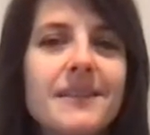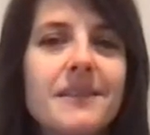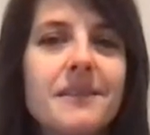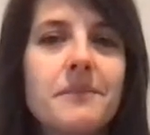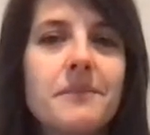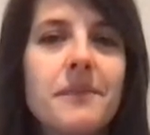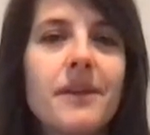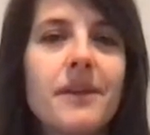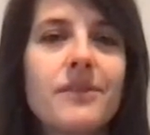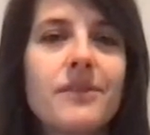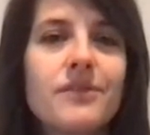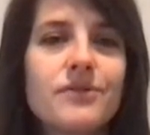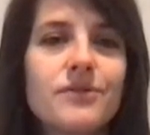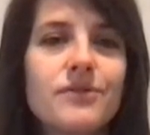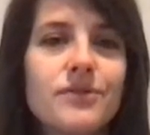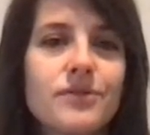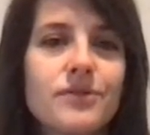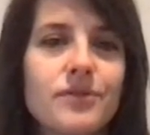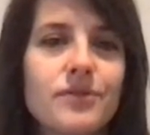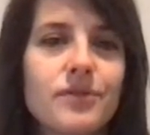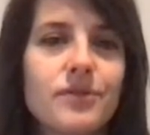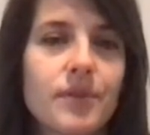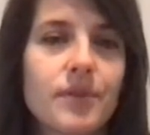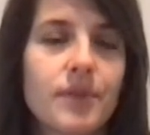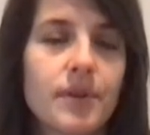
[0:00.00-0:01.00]

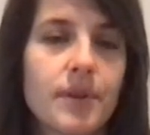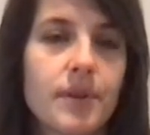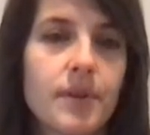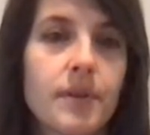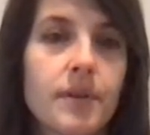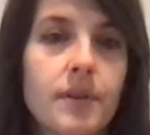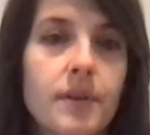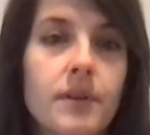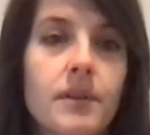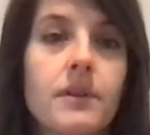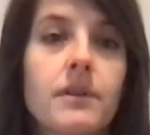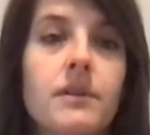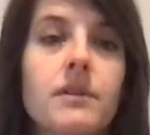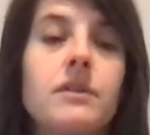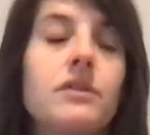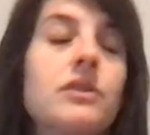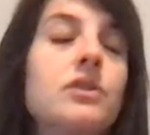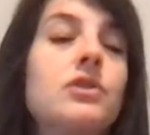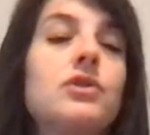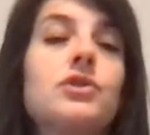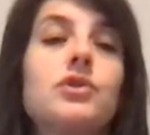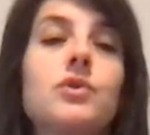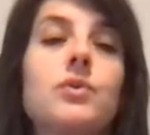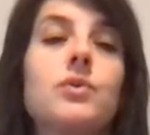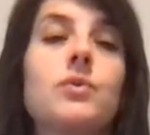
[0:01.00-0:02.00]
FID, when you
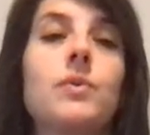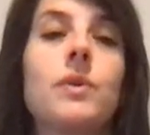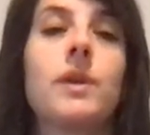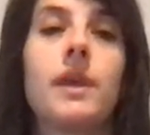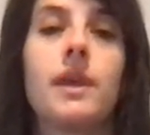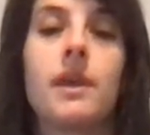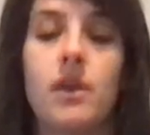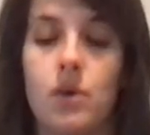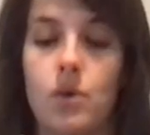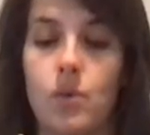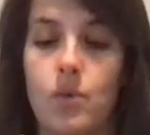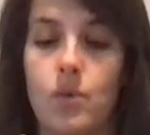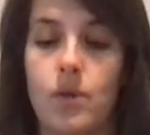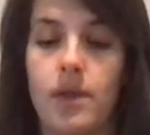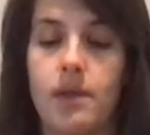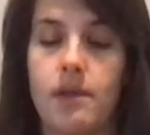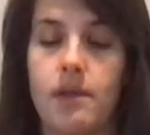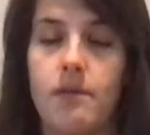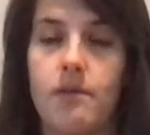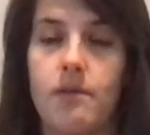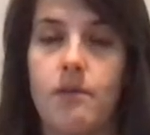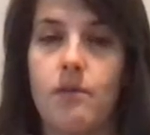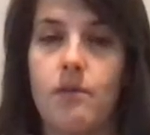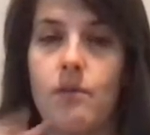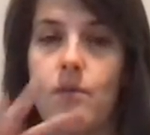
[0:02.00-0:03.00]
extend it, right
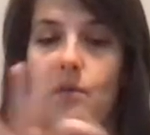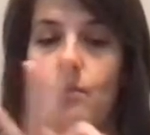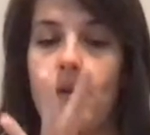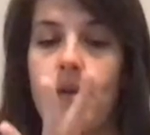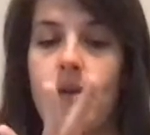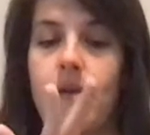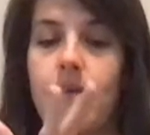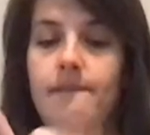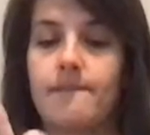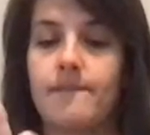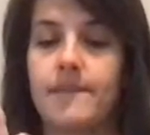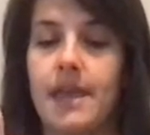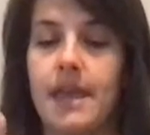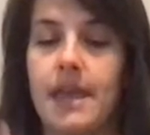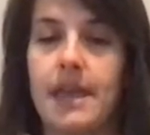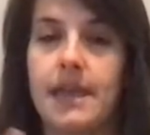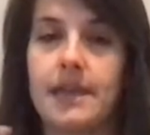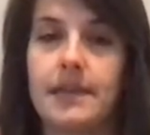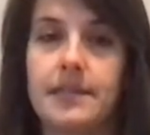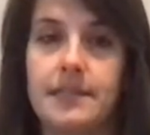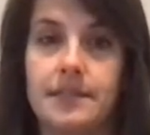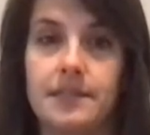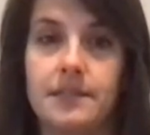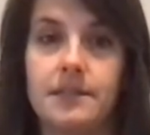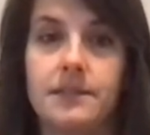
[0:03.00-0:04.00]
around 65
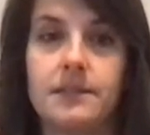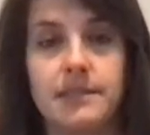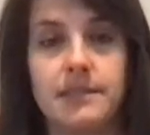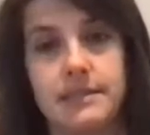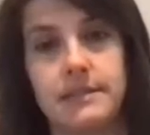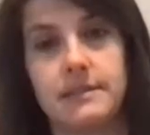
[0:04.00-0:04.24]
degrees.